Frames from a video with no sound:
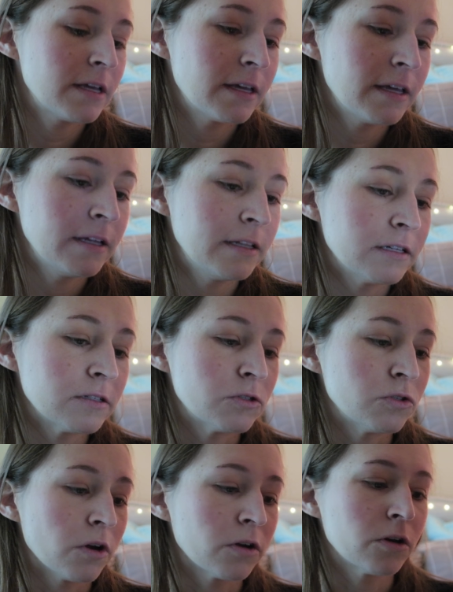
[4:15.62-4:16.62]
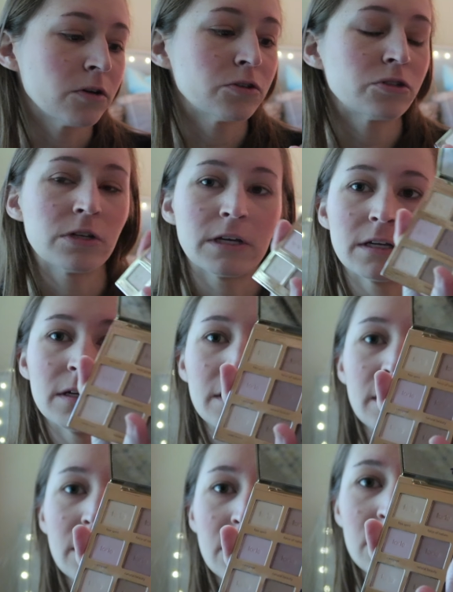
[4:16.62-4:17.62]
taking this darker shade
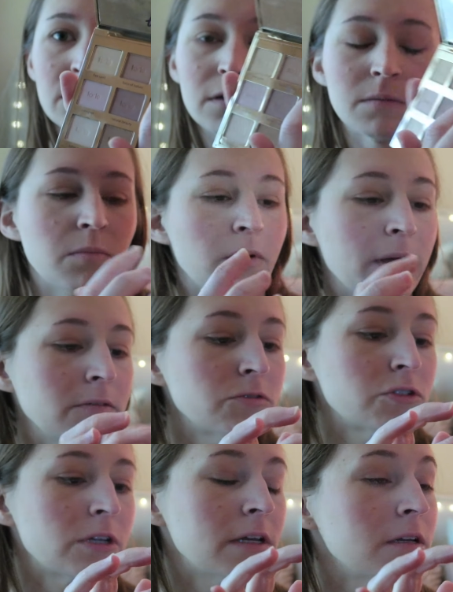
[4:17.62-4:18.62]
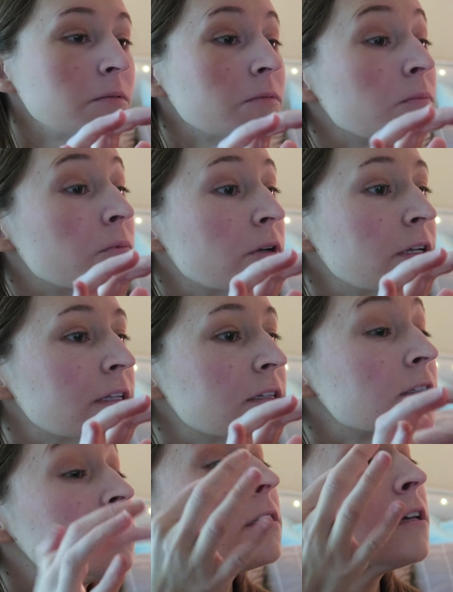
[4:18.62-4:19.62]
here brown shade putting
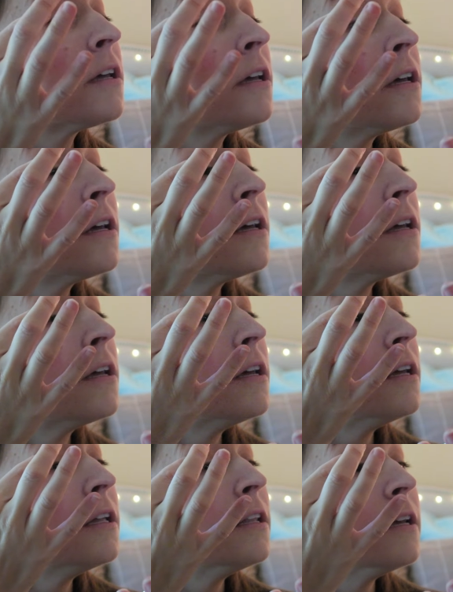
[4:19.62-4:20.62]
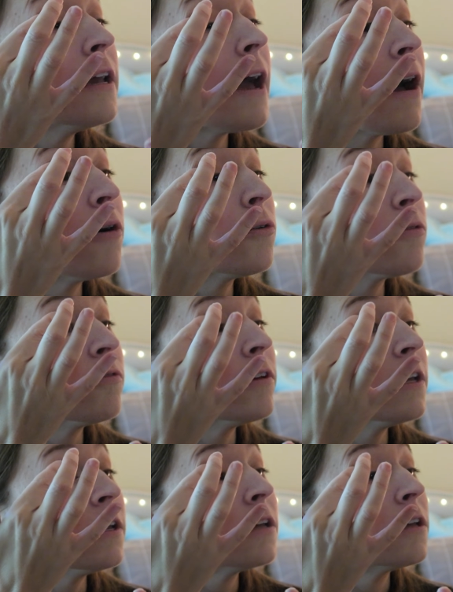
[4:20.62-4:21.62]
this in the outer V